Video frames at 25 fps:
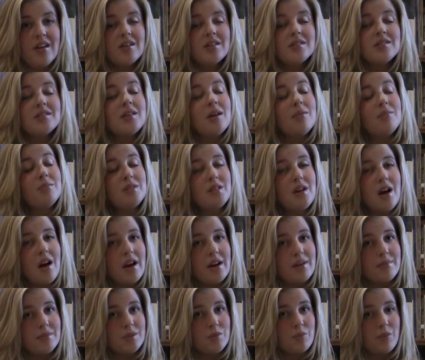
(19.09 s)

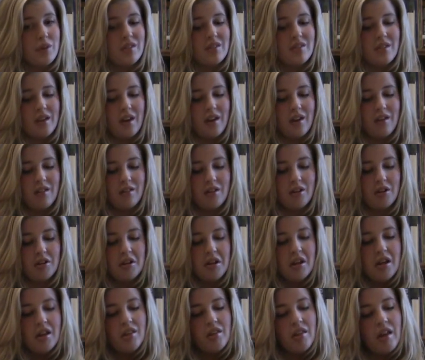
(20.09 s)
Sometimes we think
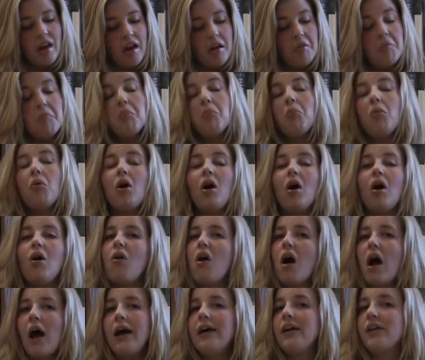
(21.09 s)
that,
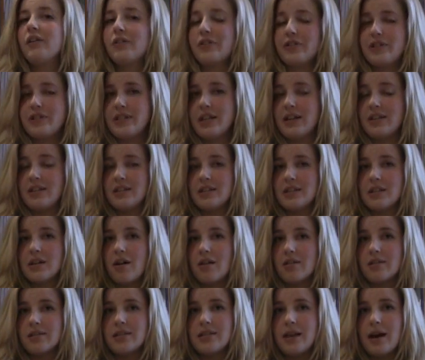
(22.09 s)
oh, I understand this
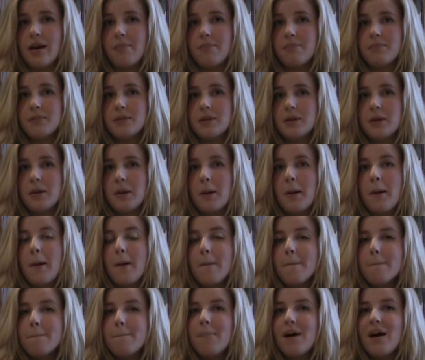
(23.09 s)
concept,
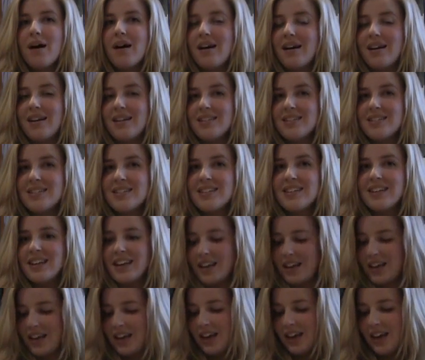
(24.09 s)
but
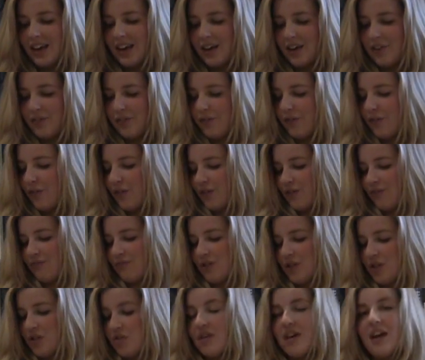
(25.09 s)
if
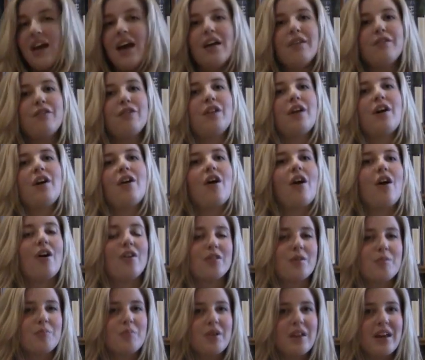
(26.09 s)
you can't fill out all
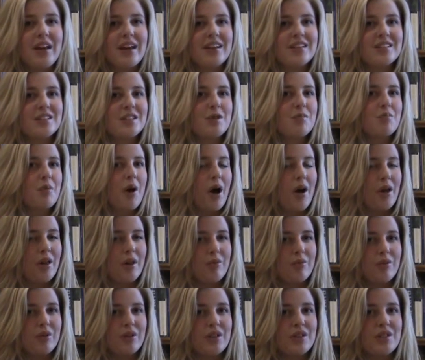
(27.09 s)
the blanks, you probably
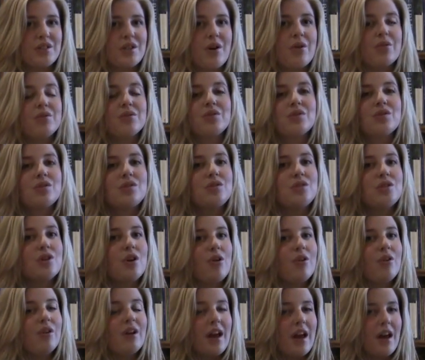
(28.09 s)
really don't. So
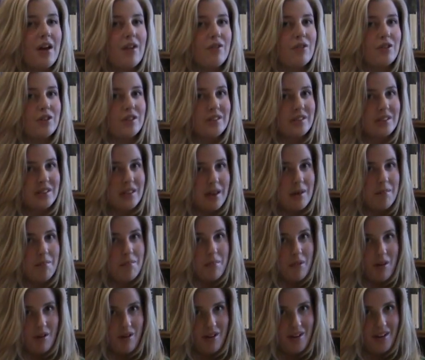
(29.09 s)
don't ever skimp
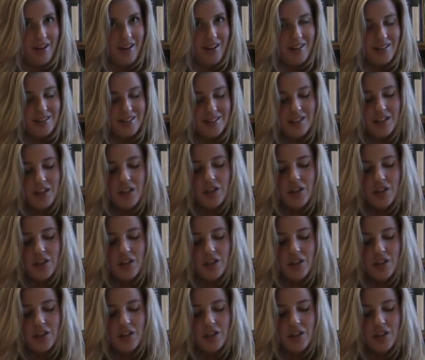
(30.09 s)
on it.